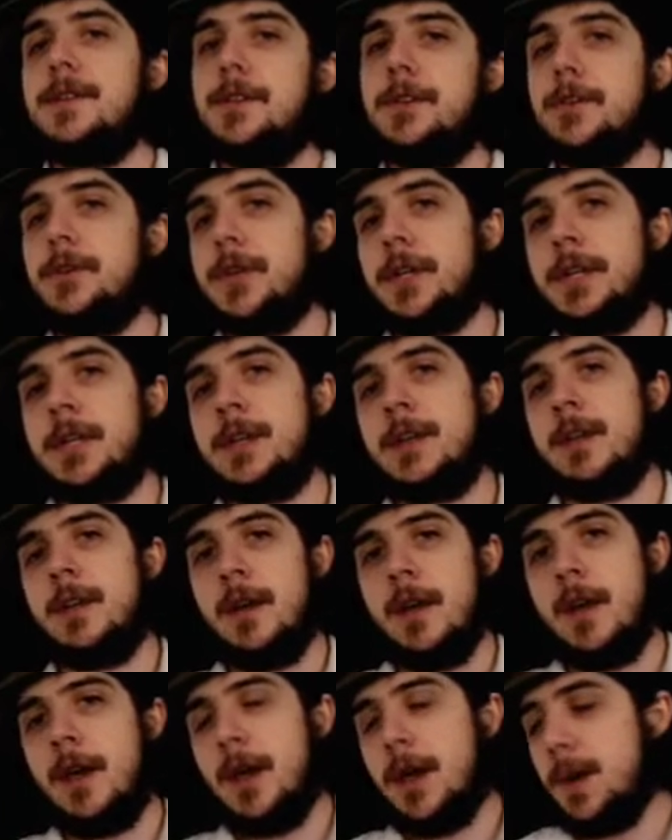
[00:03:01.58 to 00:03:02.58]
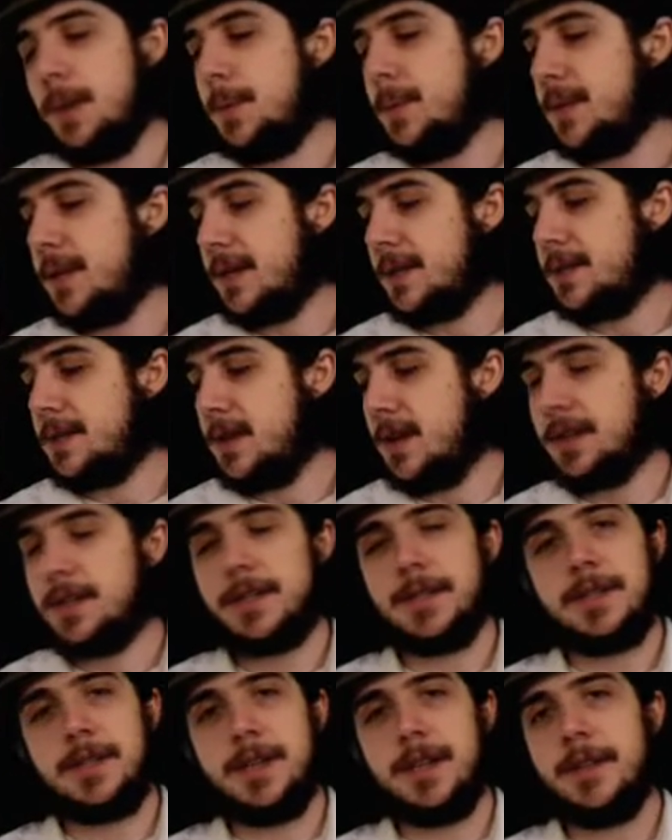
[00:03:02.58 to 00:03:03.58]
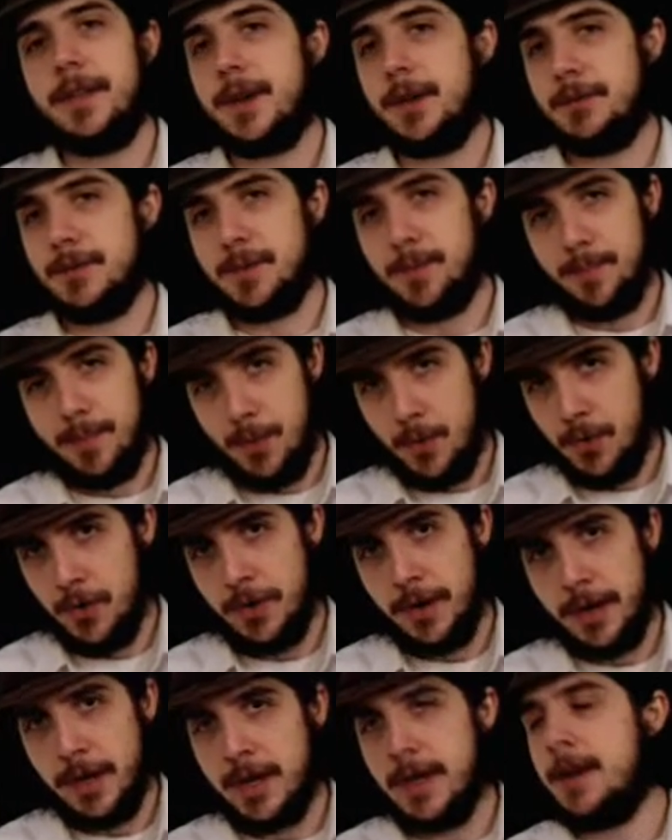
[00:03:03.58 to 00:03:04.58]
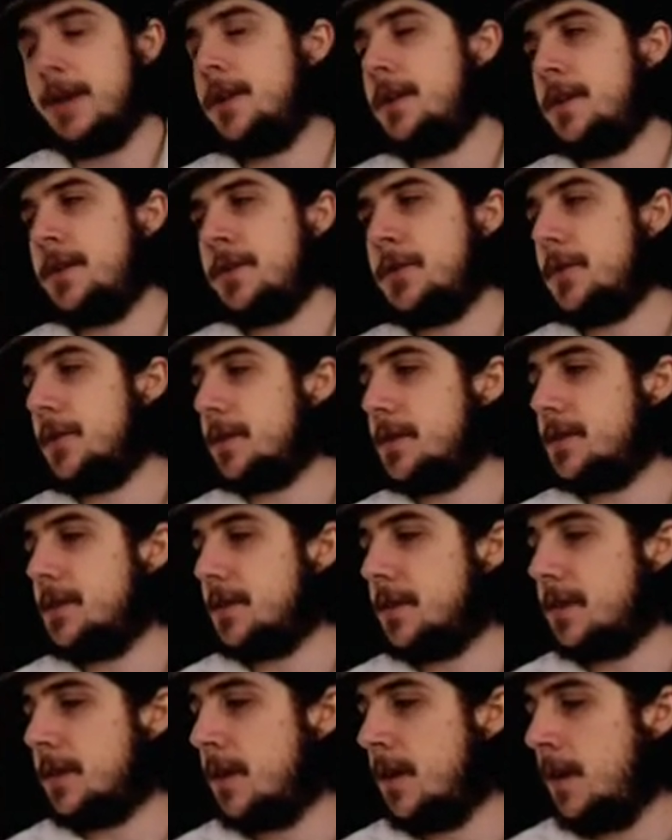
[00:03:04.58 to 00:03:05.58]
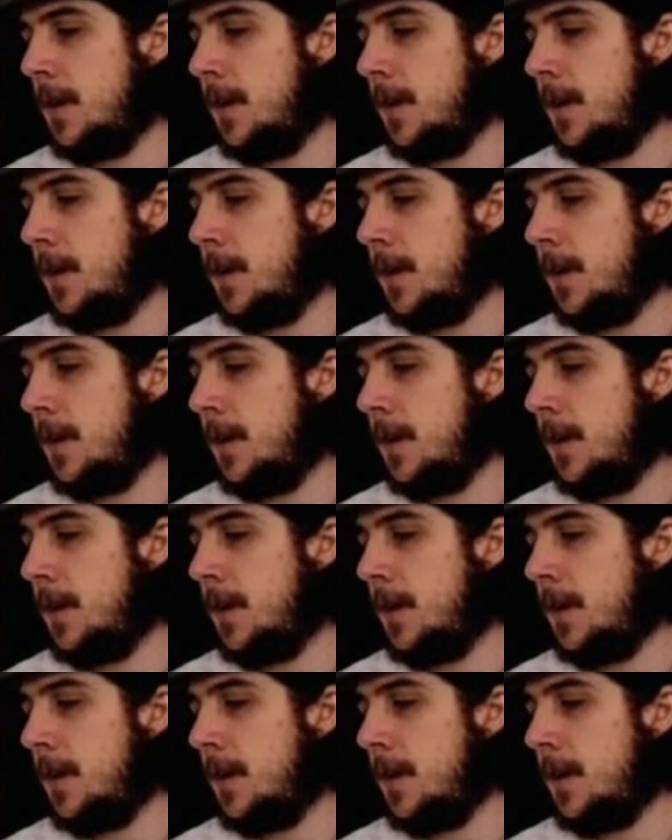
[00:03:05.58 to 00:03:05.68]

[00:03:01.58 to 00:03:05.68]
to it, but that's not to say that it was boring and uninteresting.